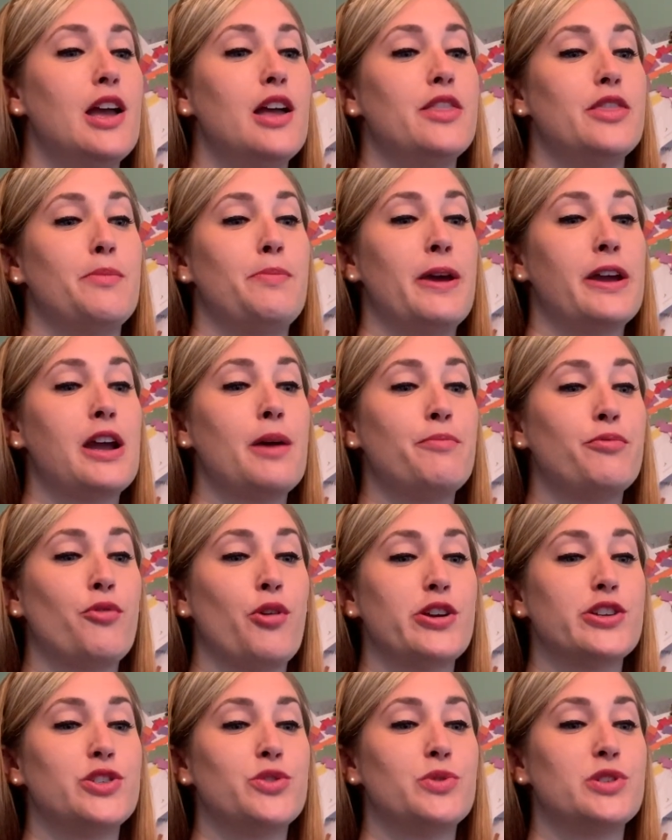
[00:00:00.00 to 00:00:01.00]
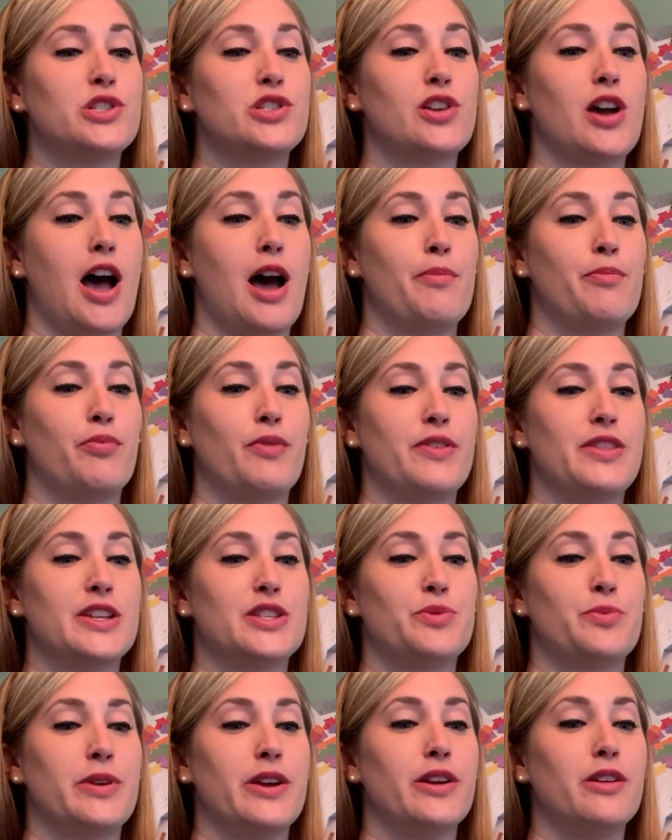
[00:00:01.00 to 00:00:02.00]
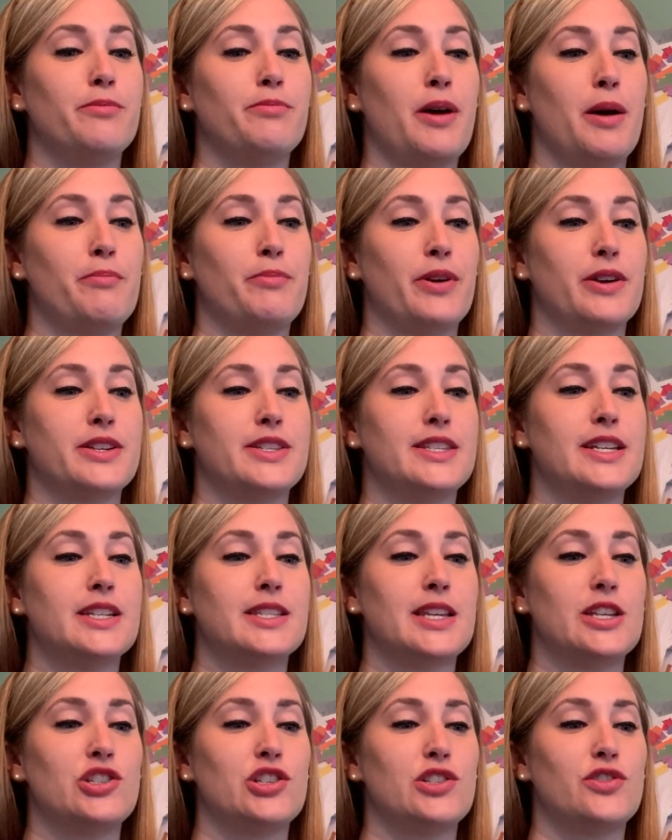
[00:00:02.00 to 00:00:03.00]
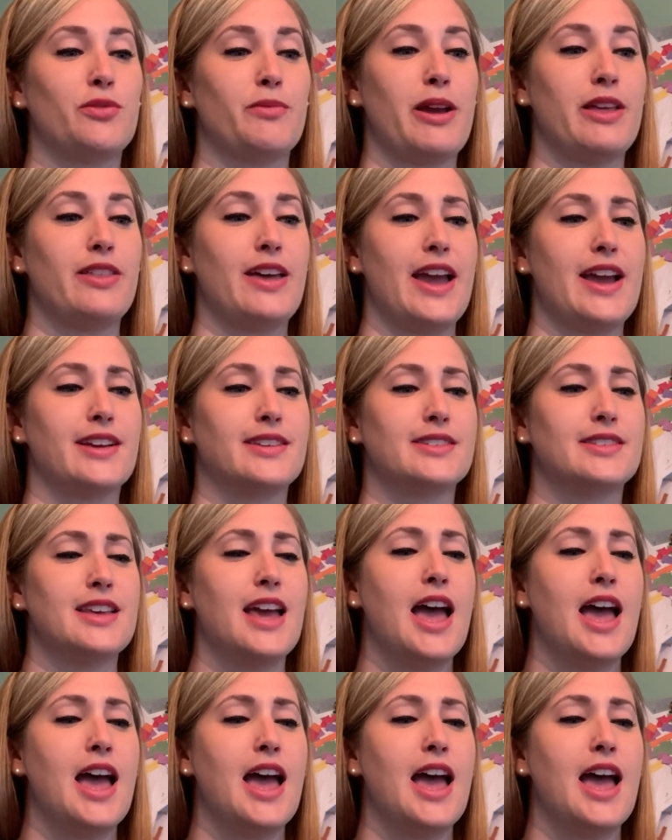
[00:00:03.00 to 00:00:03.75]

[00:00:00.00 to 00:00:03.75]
The pickup roars to a stop with its rear bumper 6 inches from my legs.